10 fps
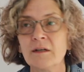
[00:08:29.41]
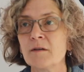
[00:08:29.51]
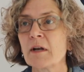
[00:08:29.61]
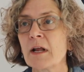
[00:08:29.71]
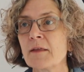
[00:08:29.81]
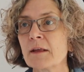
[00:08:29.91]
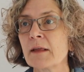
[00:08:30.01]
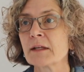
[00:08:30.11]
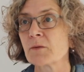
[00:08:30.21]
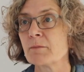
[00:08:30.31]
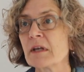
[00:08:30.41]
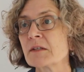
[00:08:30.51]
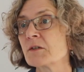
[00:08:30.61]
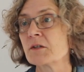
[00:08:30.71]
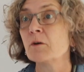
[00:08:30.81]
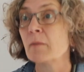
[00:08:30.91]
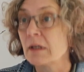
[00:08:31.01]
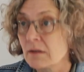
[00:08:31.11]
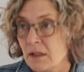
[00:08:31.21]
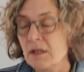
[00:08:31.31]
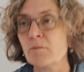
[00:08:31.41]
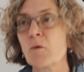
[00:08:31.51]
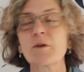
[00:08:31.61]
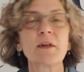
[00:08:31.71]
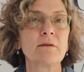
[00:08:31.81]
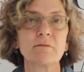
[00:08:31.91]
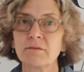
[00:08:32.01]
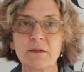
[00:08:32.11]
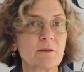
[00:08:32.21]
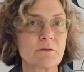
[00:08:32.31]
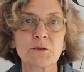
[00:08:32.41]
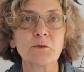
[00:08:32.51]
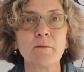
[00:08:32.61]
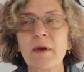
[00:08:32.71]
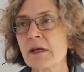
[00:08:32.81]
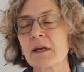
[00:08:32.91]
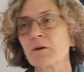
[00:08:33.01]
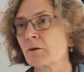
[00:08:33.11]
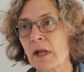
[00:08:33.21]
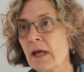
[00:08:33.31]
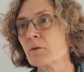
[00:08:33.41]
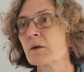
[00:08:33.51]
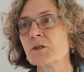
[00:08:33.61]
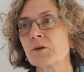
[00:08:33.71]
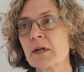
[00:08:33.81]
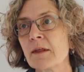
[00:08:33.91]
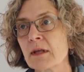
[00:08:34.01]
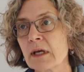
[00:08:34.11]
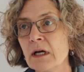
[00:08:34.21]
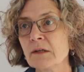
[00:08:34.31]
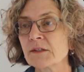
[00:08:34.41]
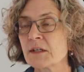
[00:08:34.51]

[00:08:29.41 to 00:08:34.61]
I mean, I think that's what makes us human, more than, tool making or language or anything else.